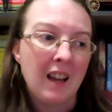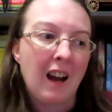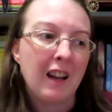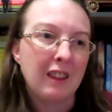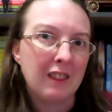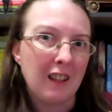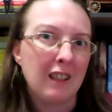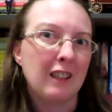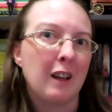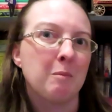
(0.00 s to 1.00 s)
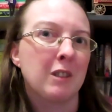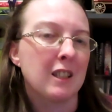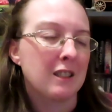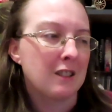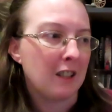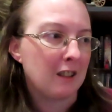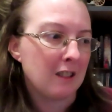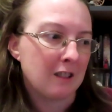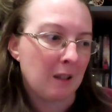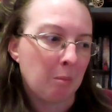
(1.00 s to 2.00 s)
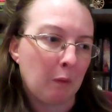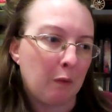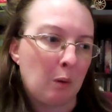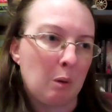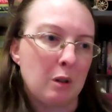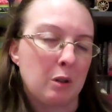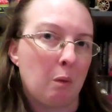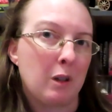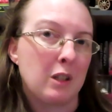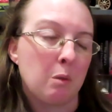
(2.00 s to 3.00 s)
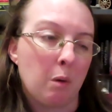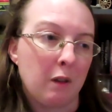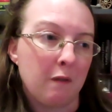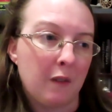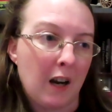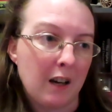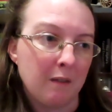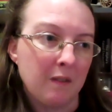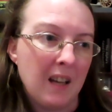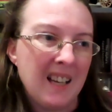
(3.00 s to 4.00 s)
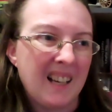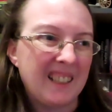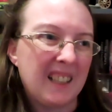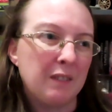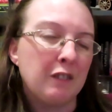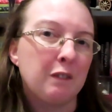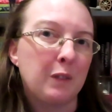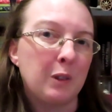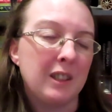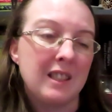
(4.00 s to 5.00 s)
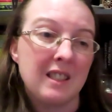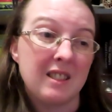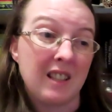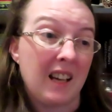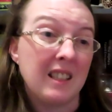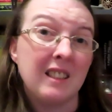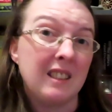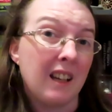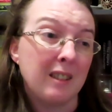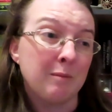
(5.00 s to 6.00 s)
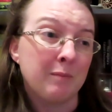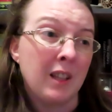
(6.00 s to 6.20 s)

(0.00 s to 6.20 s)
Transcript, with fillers: I think I'm gonna set this up for 2025. I haven't fully decided yet.